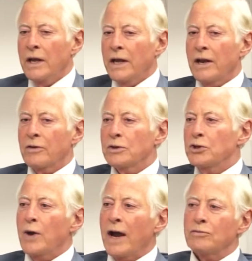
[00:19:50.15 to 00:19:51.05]
in other
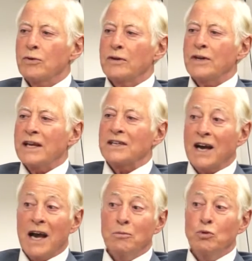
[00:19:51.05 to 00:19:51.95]
words, you have to take
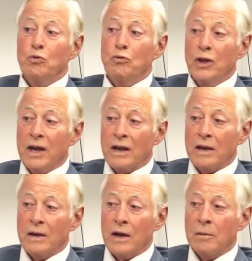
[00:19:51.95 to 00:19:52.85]
time to
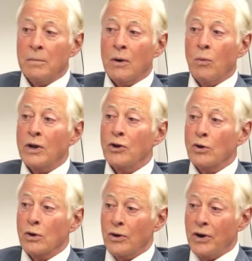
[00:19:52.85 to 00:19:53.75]
think about what
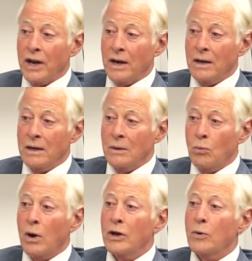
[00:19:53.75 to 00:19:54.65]
you're learning
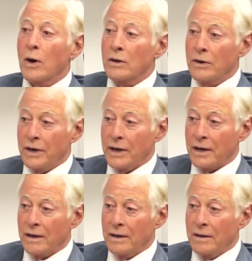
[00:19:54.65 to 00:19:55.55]
while you are learning it.